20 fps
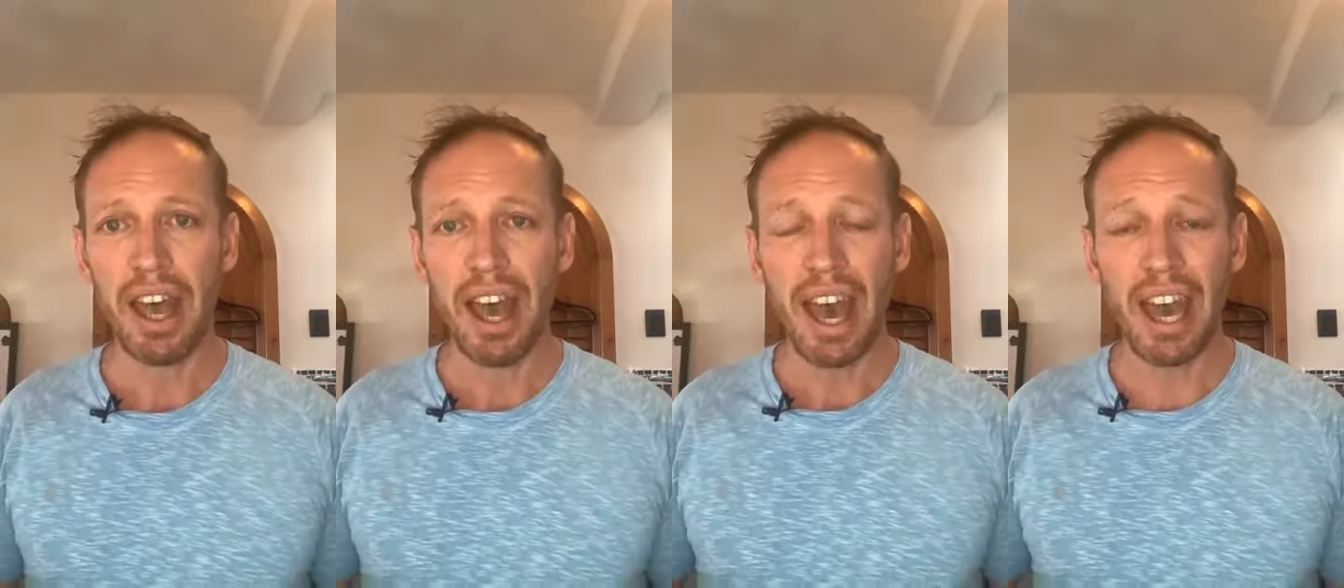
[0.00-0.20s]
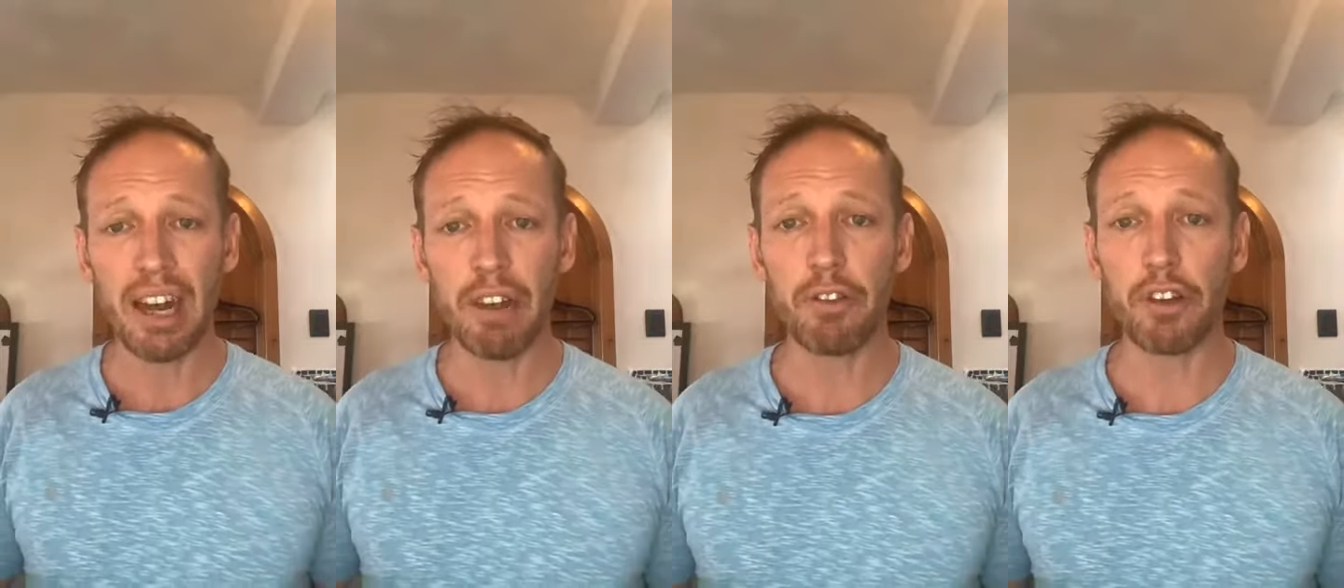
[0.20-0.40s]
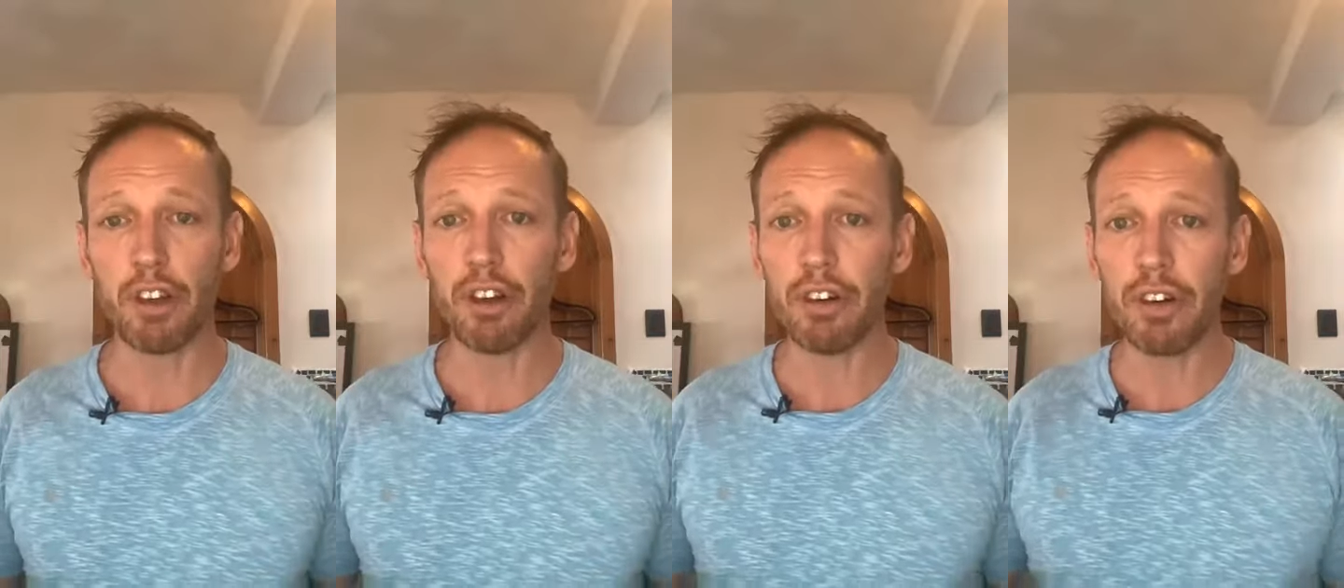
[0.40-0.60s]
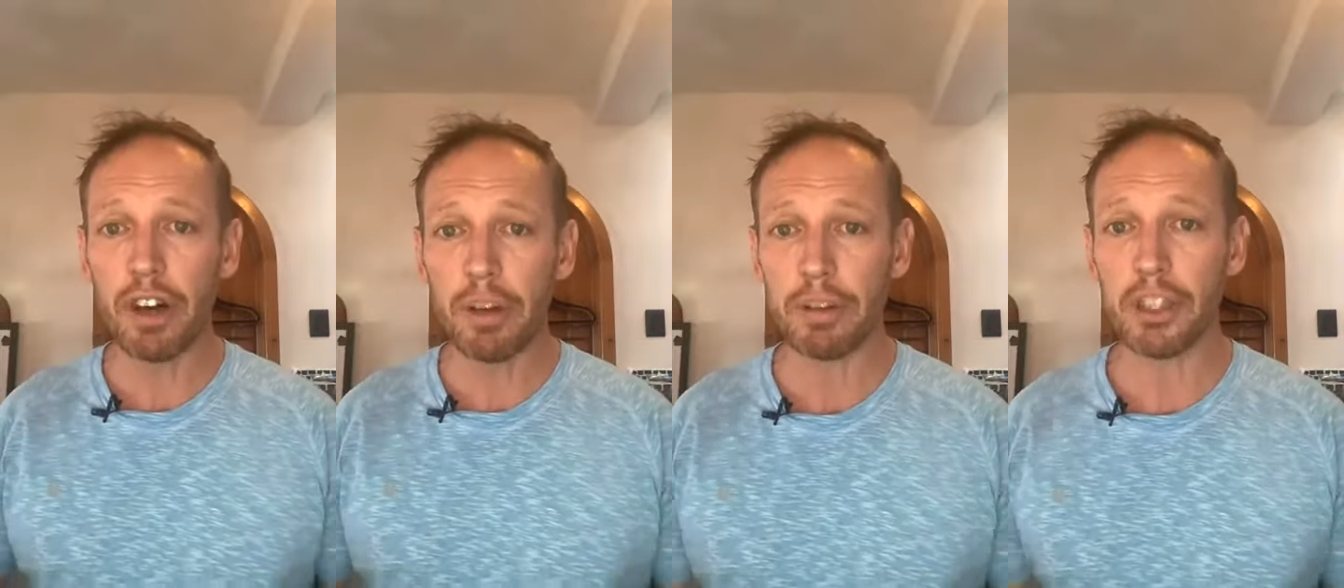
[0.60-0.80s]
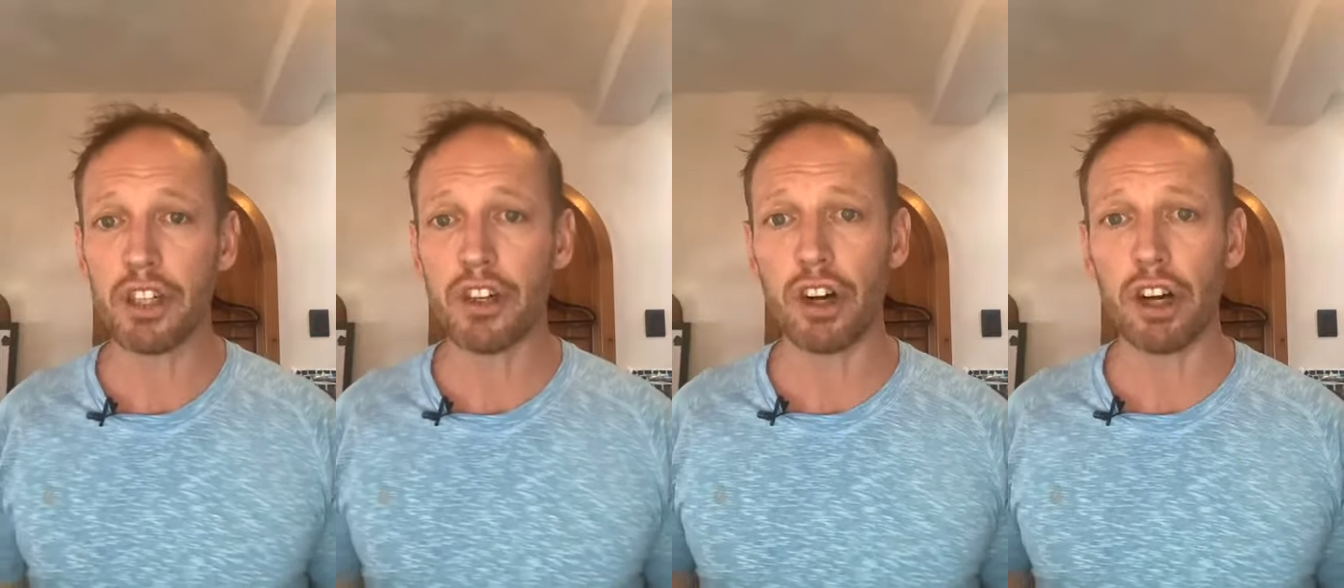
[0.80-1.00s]
And if you're in
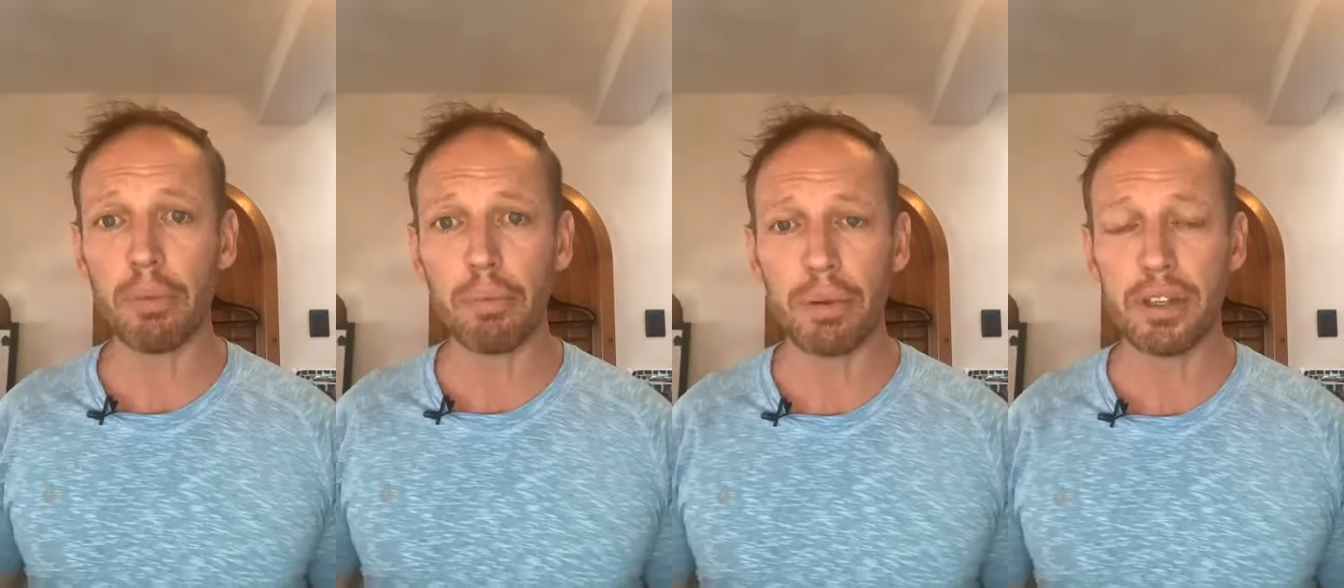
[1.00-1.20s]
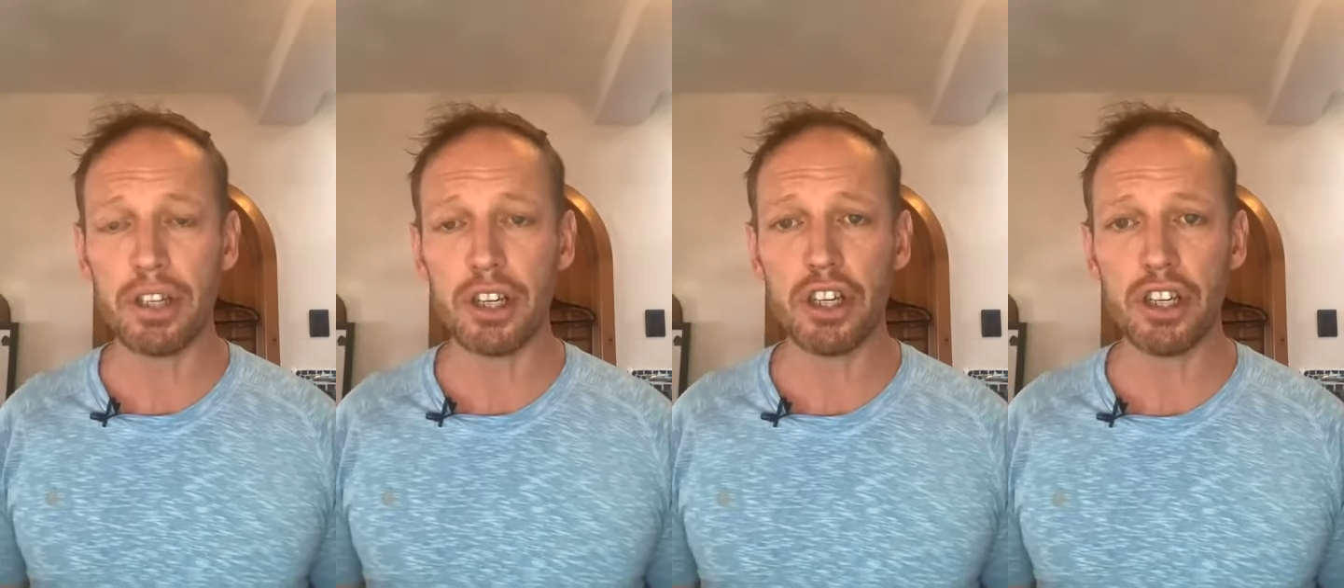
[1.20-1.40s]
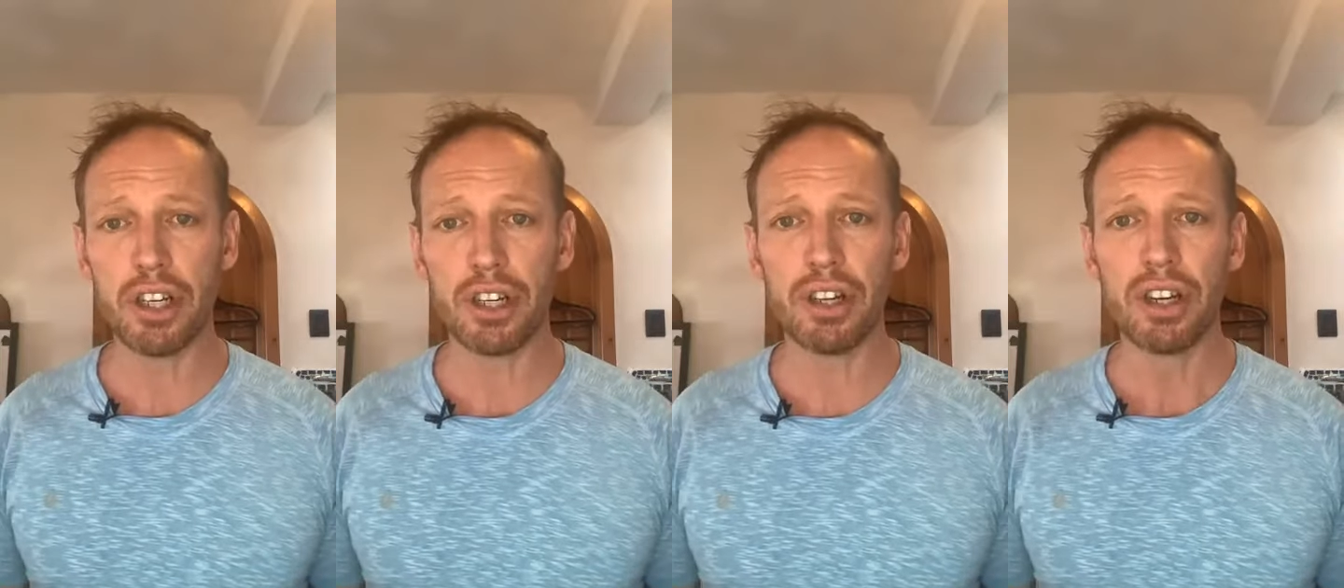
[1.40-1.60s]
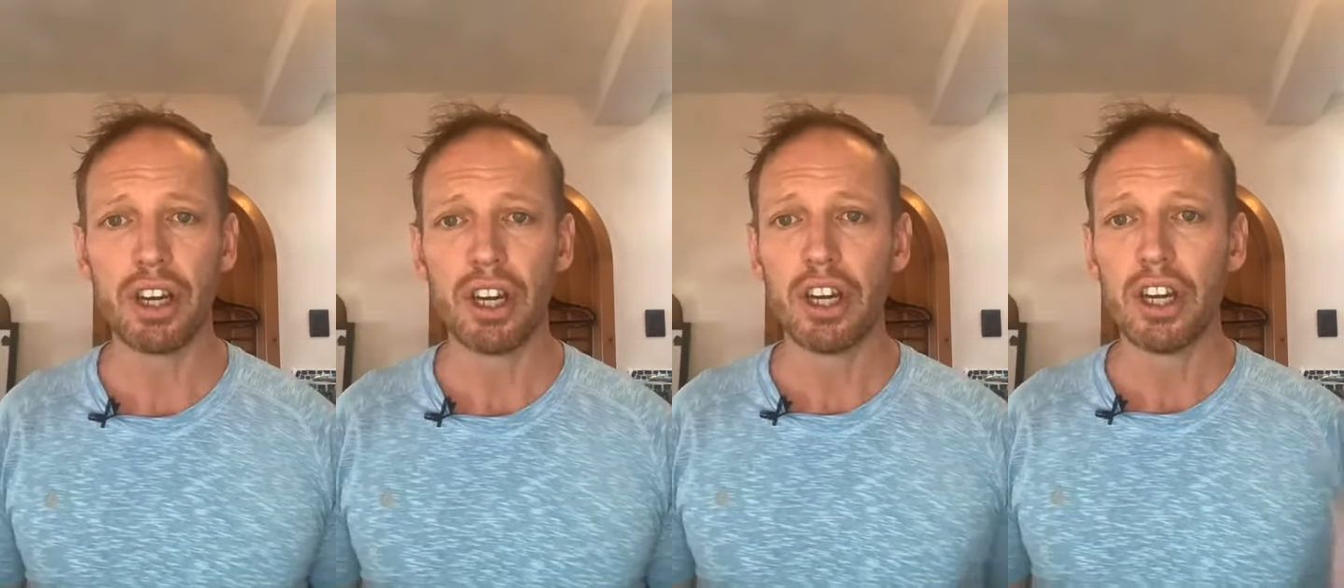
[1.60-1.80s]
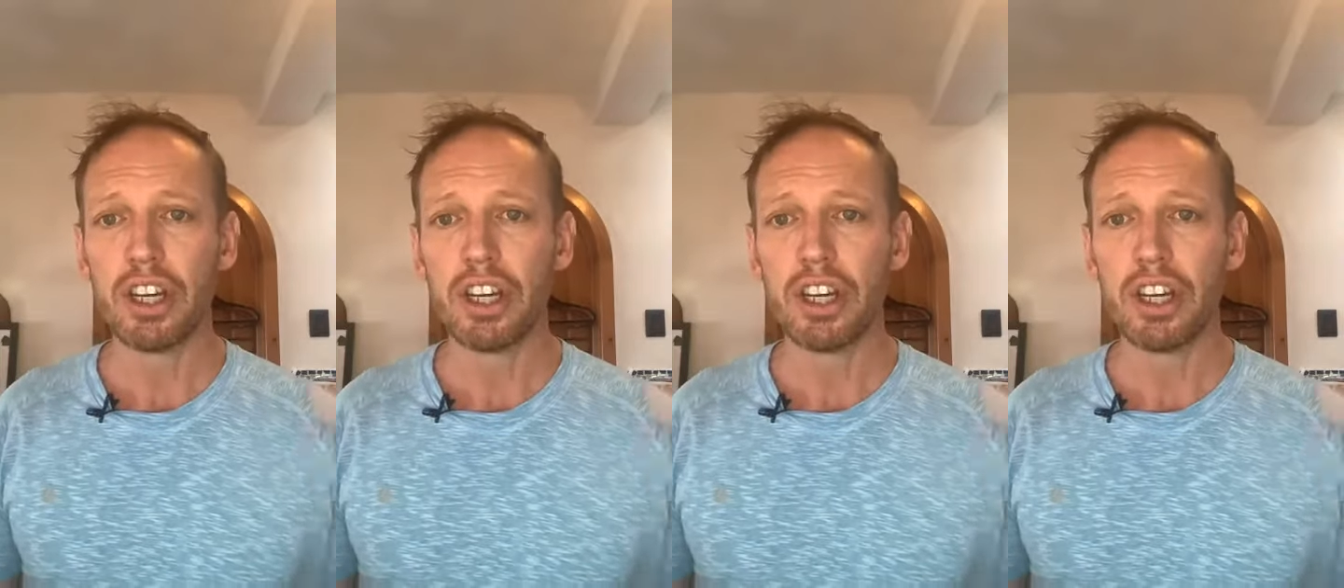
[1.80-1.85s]
a strong position,